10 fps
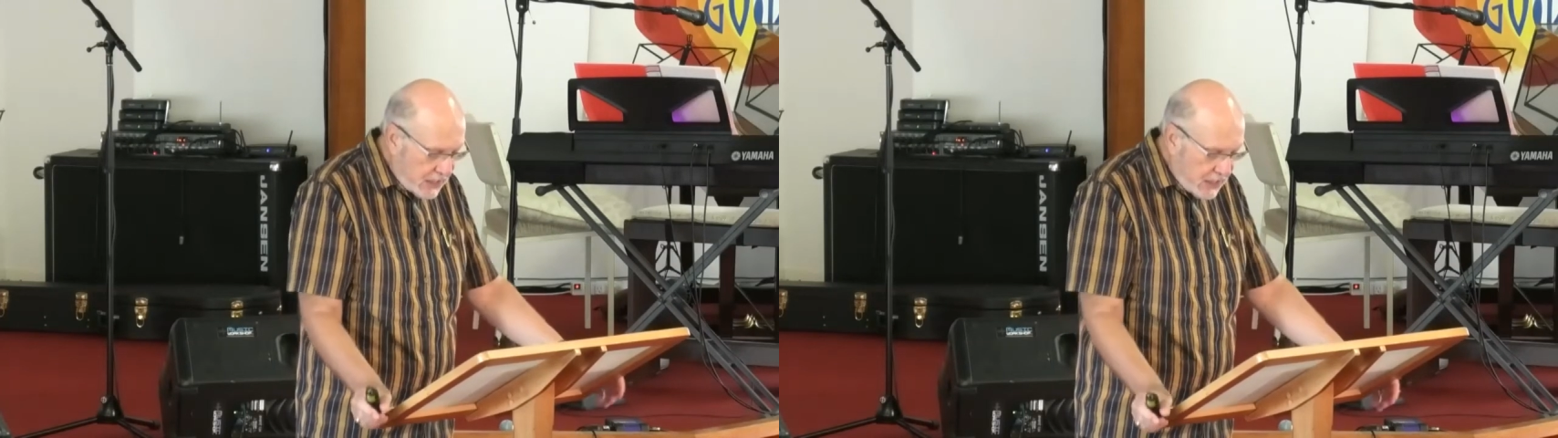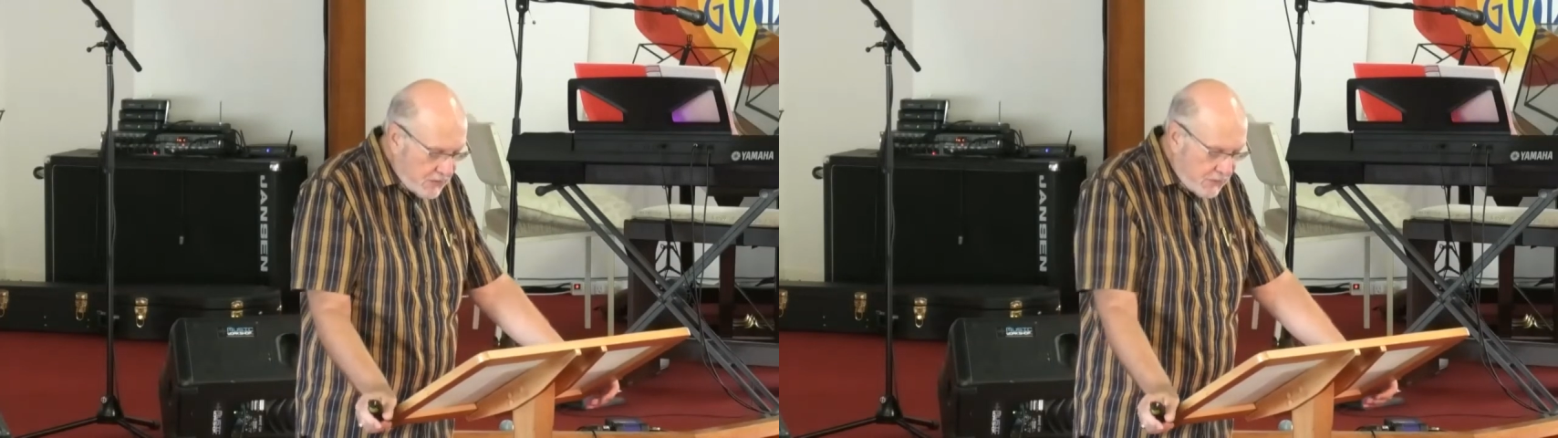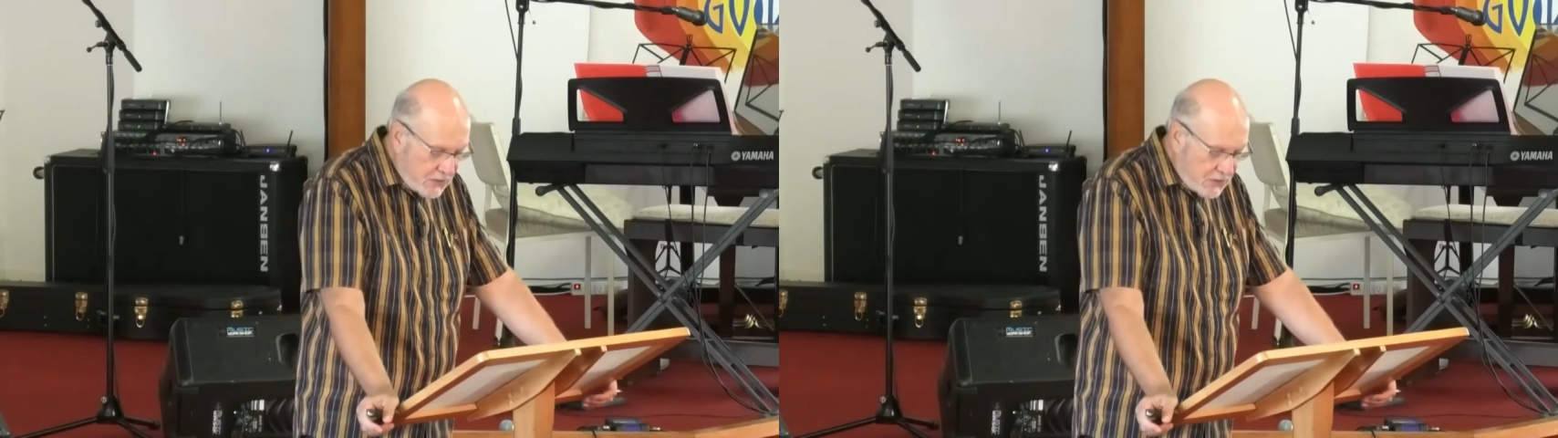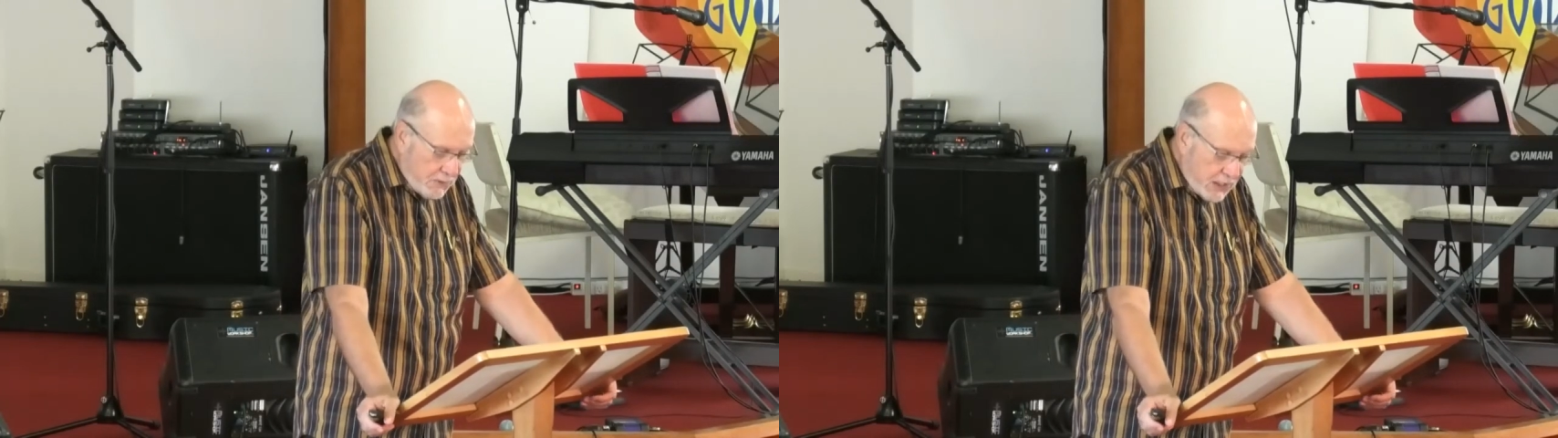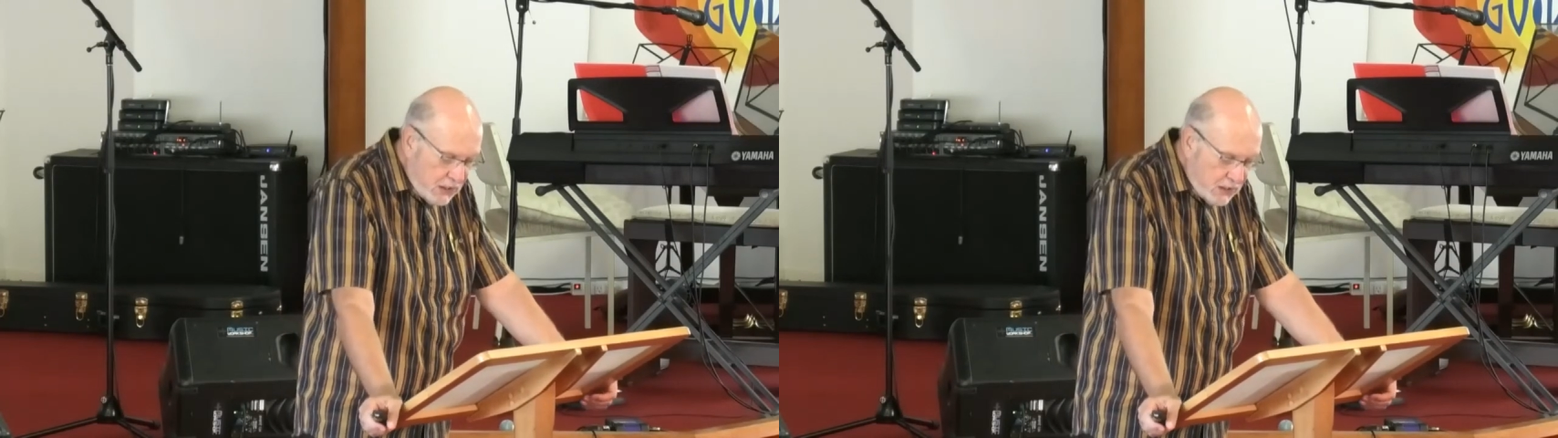at the beginning
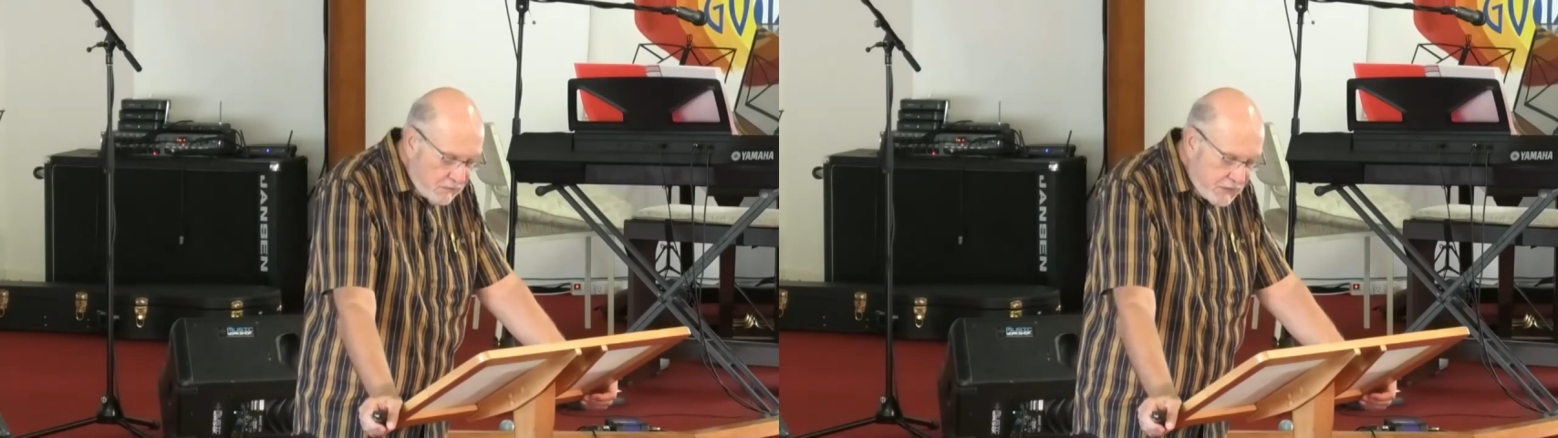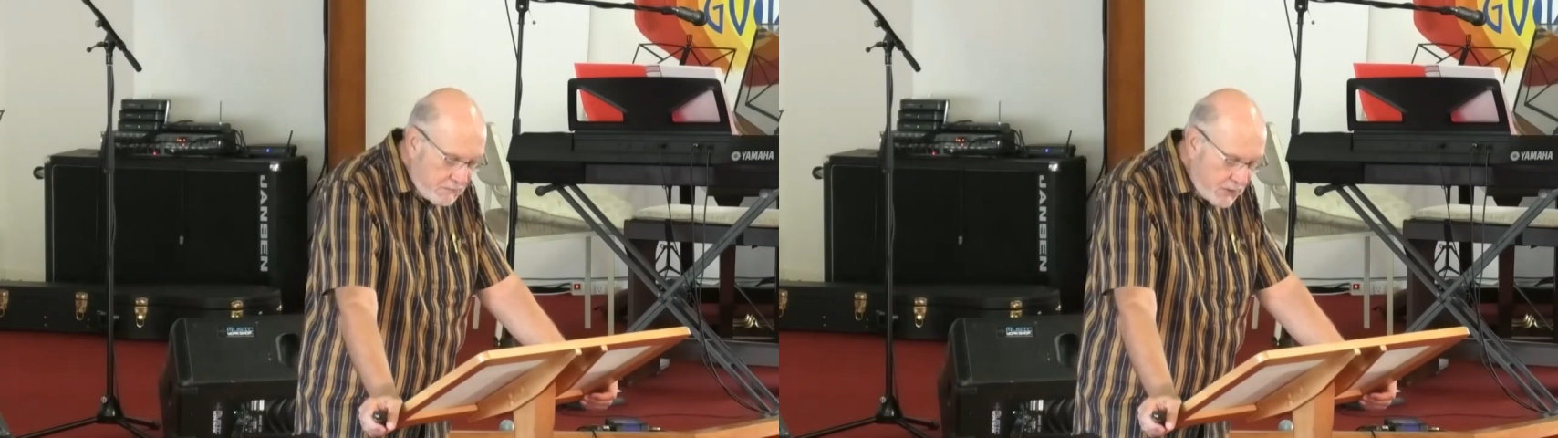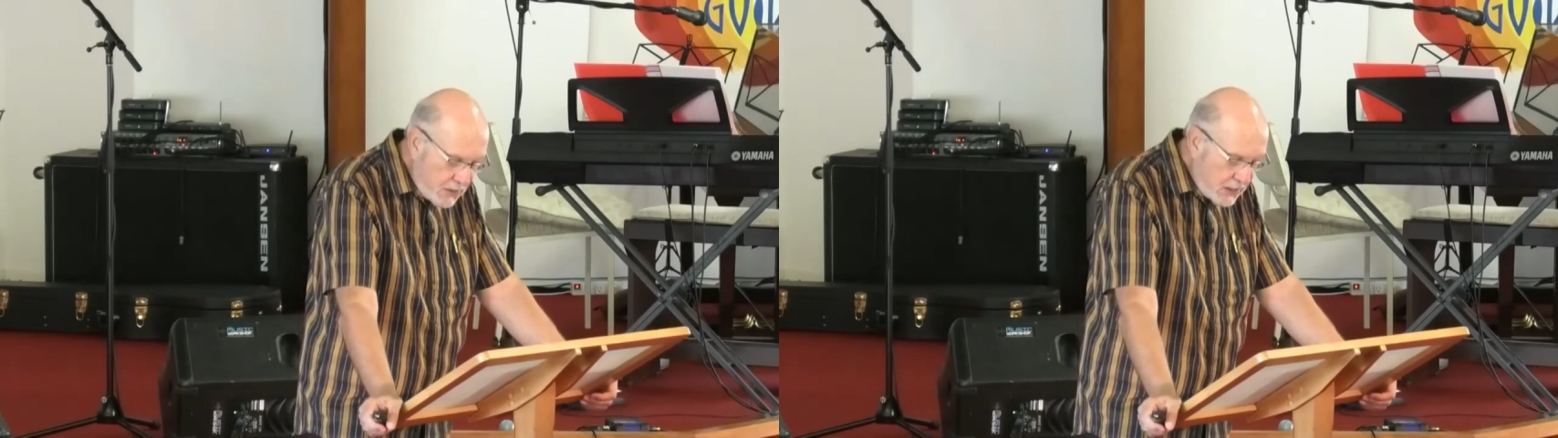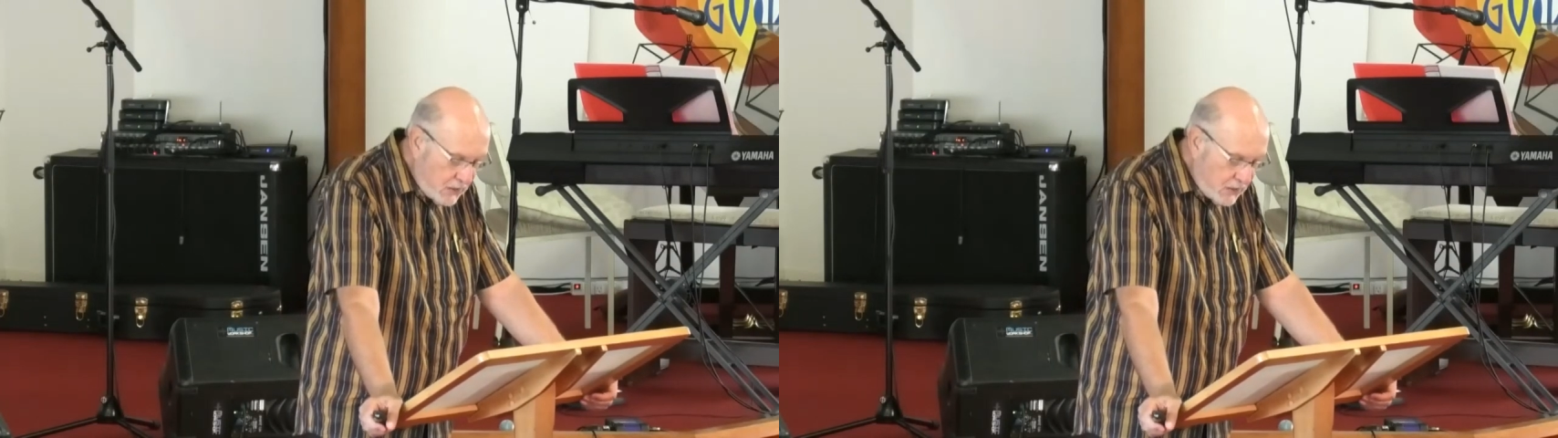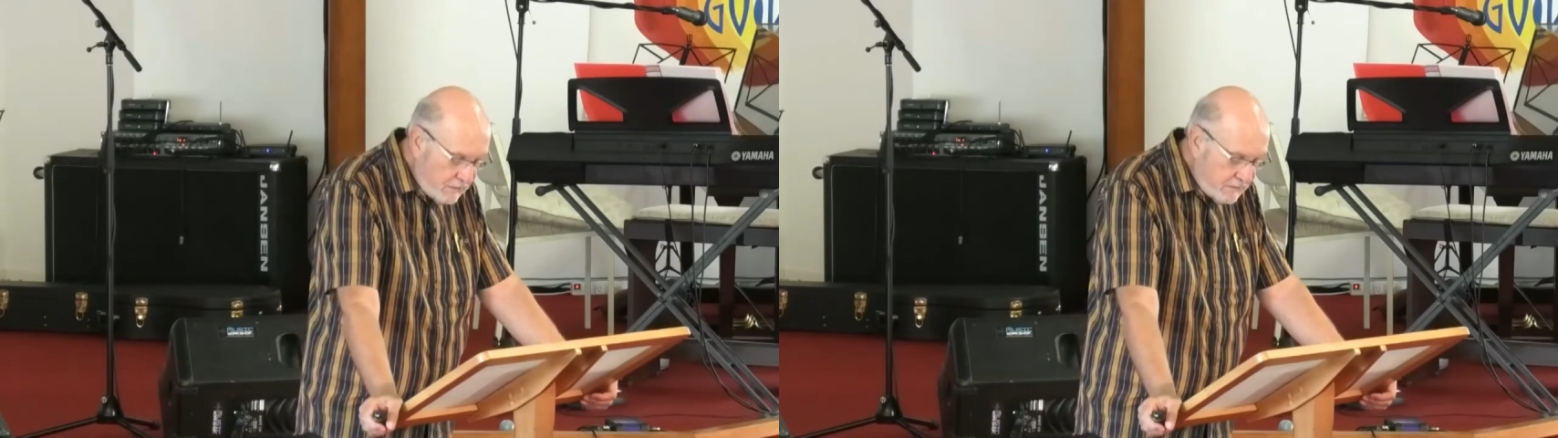of the barley
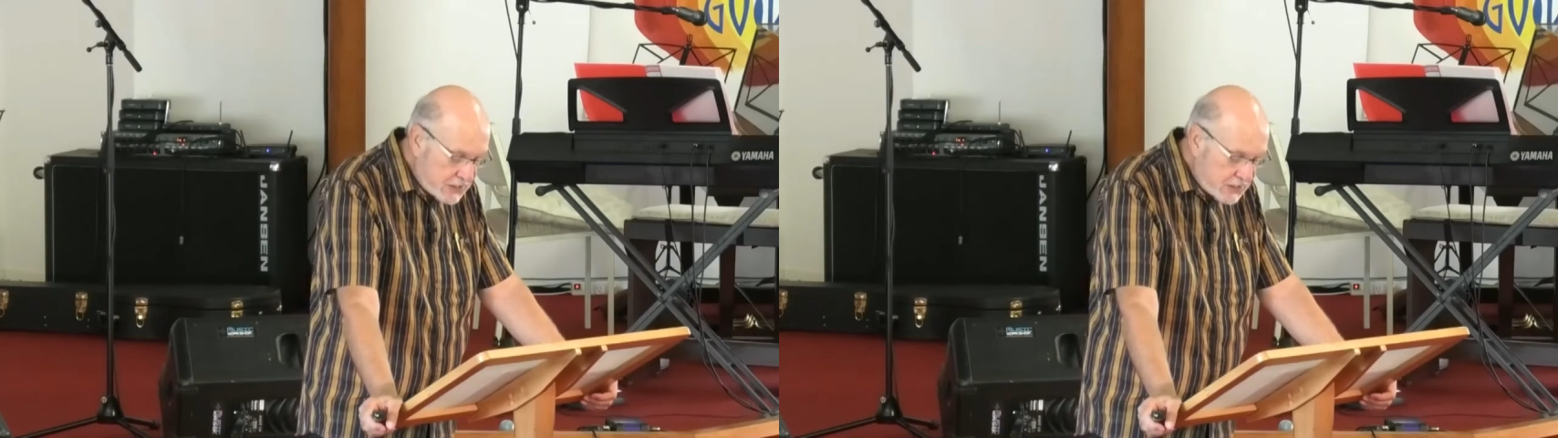harvest.